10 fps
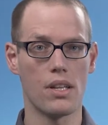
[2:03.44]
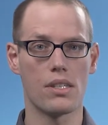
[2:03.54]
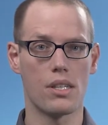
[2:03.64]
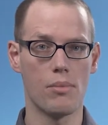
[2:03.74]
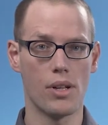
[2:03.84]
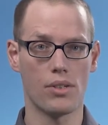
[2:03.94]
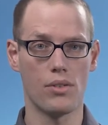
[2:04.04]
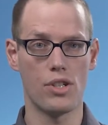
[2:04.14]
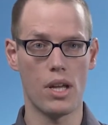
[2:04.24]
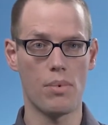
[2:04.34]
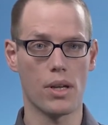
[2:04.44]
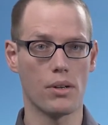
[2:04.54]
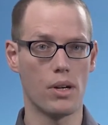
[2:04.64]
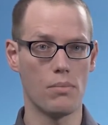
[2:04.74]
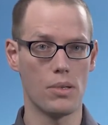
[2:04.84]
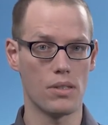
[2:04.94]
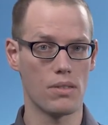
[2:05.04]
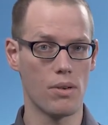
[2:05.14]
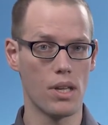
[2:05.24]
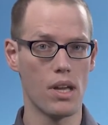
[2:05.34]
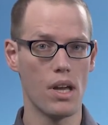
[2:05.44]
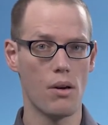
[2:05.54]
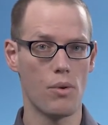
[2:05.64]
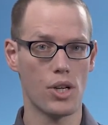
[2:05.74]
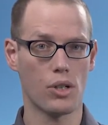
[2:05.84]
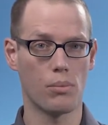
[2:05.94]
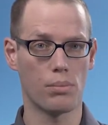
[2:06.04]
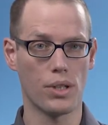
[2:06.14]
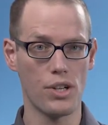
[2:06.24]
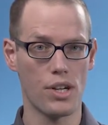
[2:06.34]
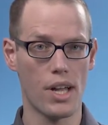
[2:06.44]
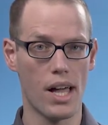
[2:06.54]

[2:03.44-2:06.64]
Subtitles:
similar to JPEG or MP3, which are compression